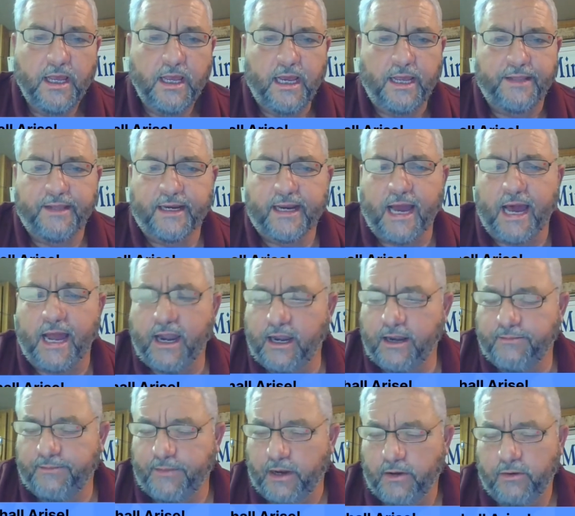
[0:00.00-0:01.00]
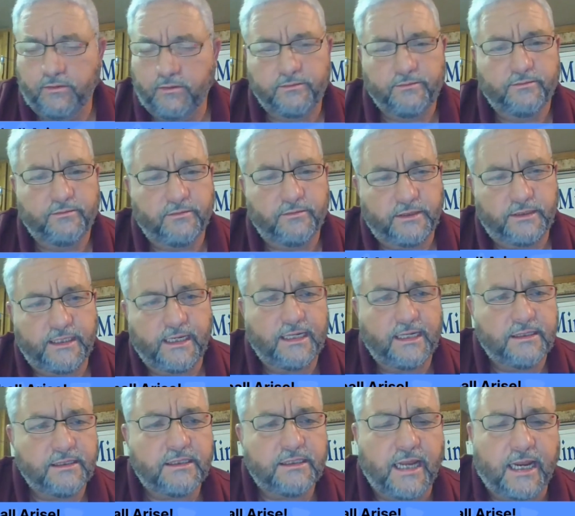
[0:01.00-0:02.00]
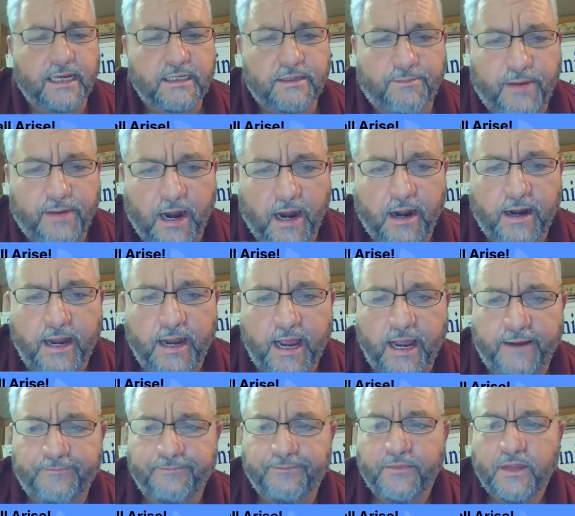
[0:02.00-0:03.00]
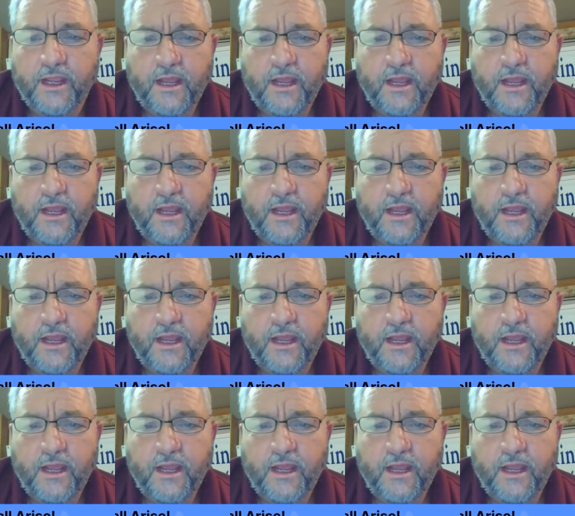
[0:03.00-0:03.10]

And they got in the boat. Jesus takes a power nap.